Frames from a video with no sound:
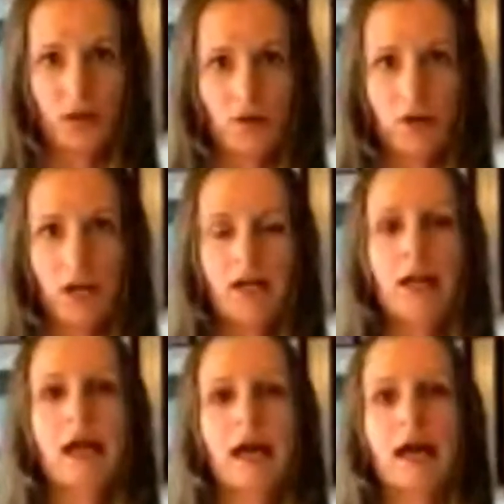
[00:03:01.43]
milk,
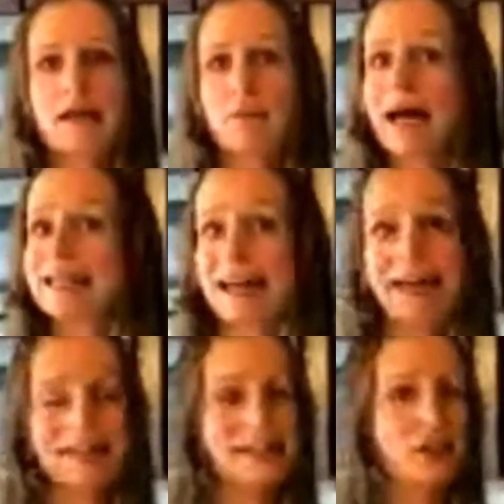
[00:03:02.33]
and my
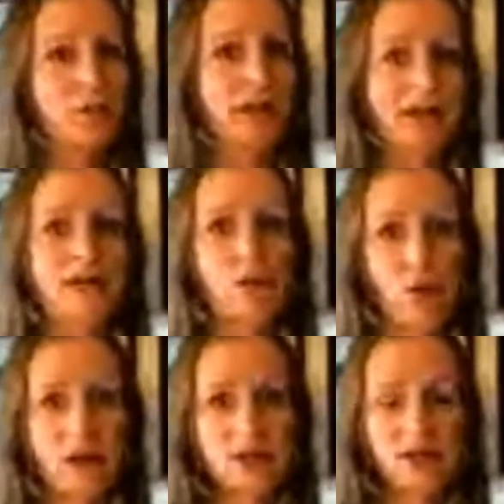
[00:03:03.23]
dad is still planting
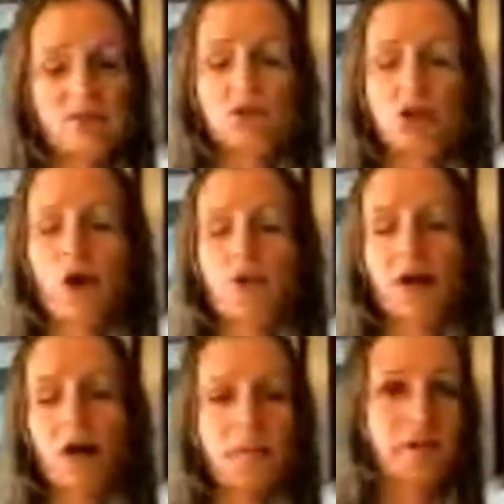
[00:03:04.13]
wheat. So
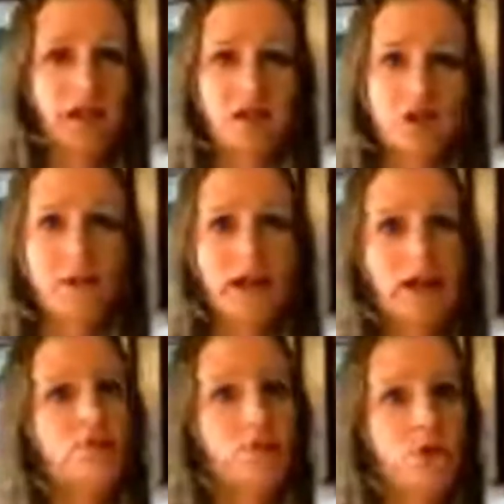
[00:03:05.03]
there's plenty
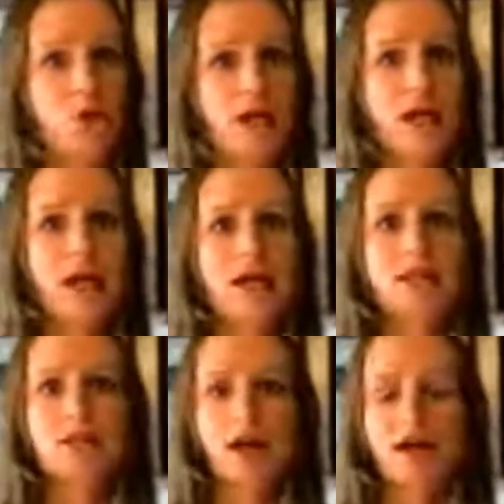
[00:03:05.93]
of food.
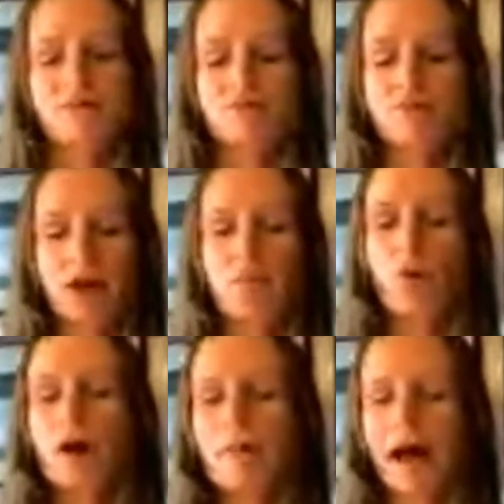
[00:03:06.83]
It's
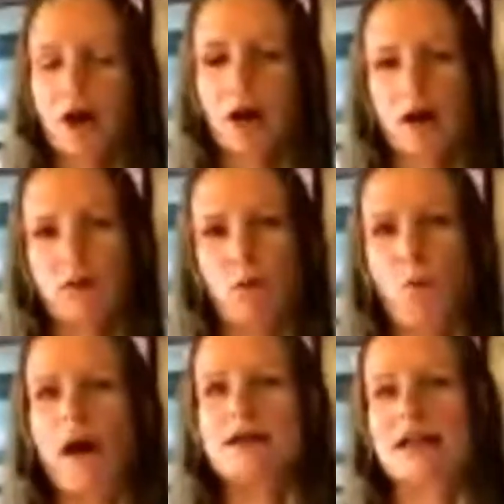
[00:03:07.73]
more a matter of
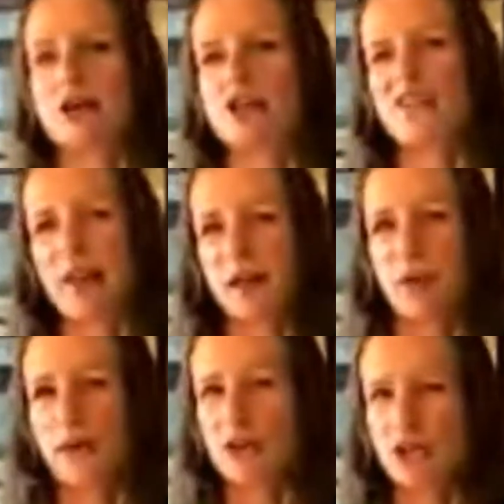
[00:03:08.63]
what is actually available
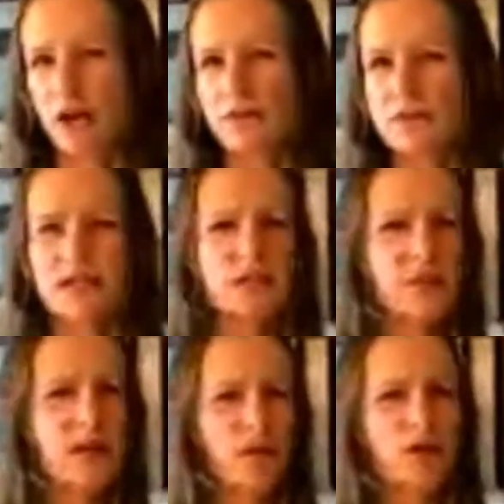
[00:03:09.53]
on the shelves because
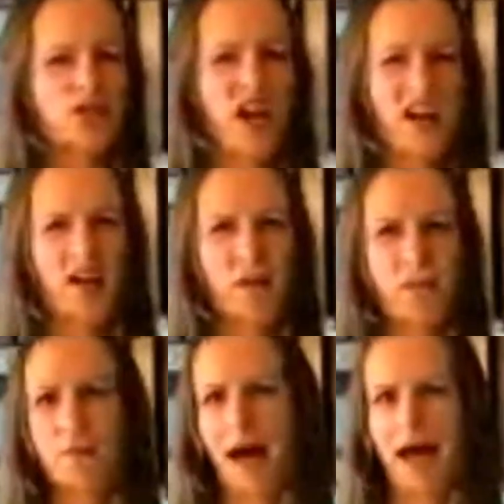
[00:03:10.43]
people are stocking
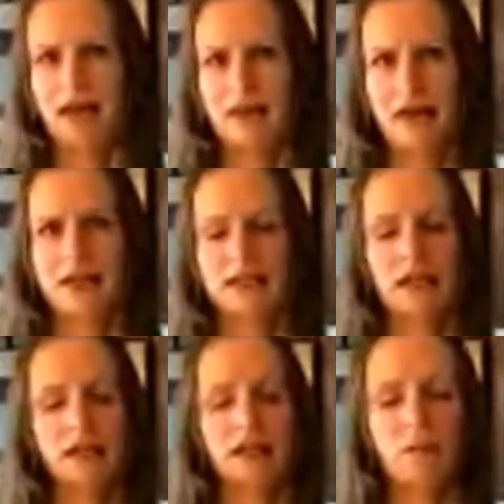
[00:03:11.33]
up and buying things in
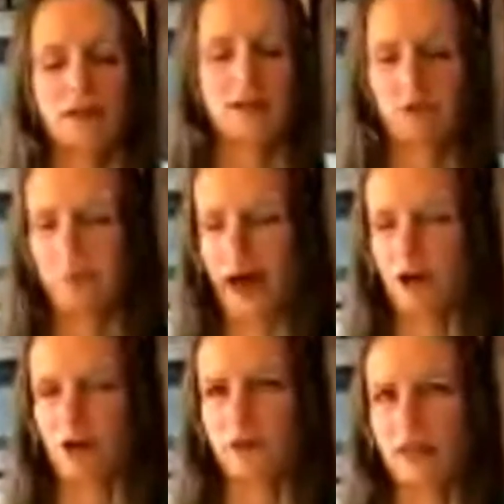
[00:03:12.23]
a little bit different
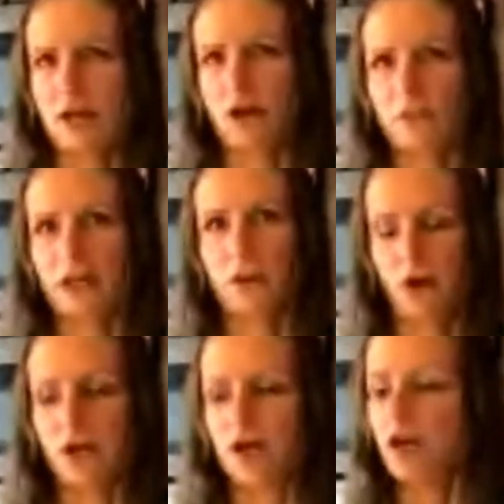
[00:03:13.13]
pattern than they normally
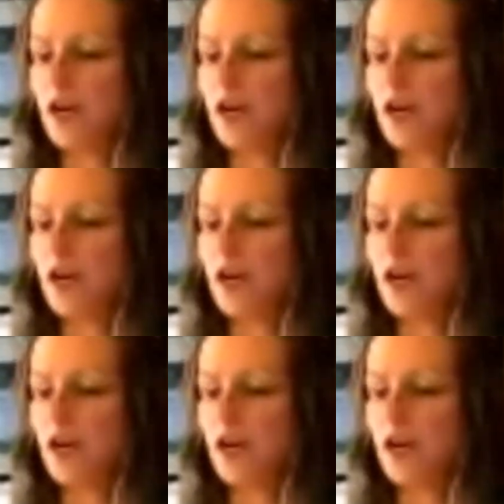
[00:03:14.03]
would.